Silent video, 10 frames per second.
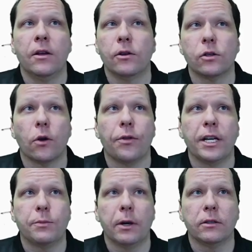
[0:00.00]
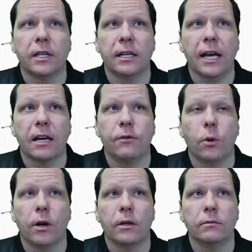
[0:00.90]
There's little things built in, like if you
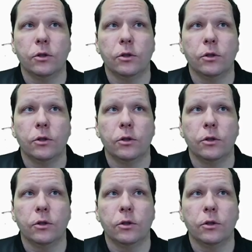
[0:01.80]
want to